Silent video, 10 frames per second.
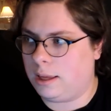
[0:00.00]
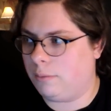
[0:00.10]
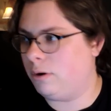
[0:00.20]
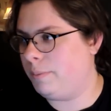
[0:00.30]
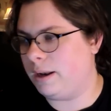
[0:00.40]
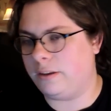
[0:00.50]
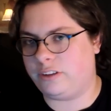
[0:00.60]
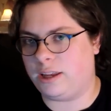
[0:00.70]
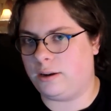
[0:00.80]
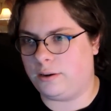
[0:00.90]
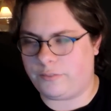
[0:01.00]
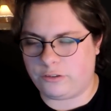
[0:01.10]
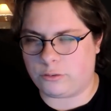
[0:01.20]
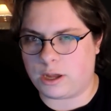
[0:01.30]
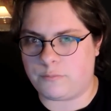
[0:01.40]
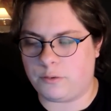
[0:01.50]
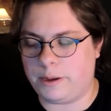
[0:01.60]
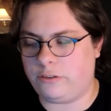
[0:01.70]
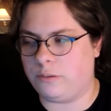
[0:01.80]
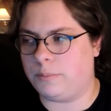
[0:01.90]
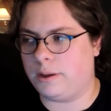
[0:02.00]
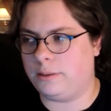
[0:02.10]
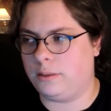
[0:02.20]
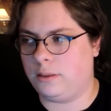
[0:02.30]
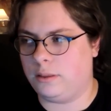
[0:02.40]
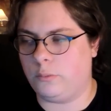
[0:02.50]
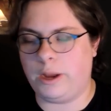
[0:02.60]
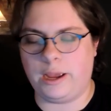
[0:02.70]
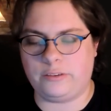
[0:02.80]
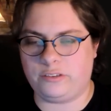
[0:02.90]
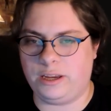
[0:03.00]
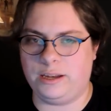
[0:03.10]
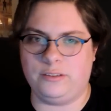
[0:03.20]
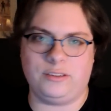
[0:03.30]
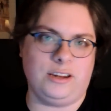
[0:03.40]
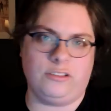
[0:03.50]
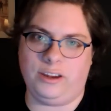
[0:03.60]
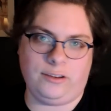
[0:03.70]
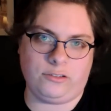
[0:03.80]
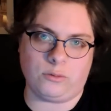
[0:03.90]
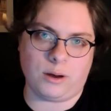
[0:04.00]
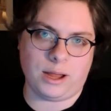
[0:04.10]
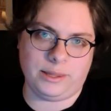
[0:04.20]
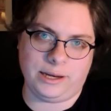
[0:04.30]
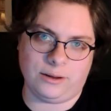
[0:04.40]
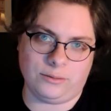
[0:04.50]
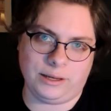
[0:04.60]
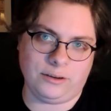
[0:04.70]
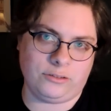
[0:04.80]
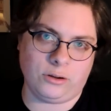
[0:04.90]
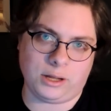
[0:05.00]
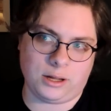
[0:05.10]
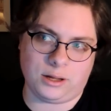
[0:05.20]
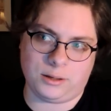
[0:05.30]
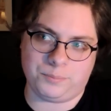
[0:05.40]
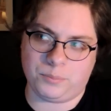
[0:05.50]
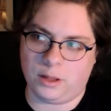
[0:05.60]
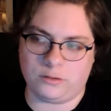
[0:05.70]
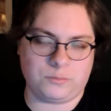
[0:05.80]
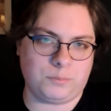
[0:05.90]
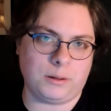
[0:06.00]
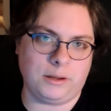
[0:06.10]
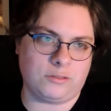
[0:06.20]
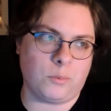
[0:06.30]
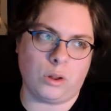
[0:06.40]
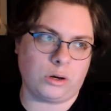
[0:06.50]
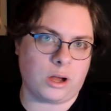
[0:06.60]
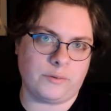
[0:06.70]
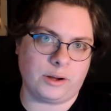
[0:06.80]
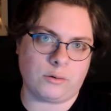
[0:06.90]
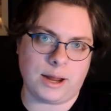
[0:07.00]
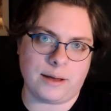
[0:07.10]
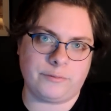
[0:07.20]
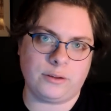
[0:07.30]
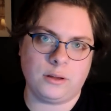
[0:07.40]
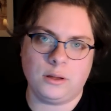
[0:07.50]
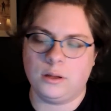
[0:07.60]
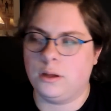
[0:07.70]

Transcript: it would be nice to get an official confirmation, but the way I see it is they just hitched a rock. you know they just took a, a probably a smaller Covenant craft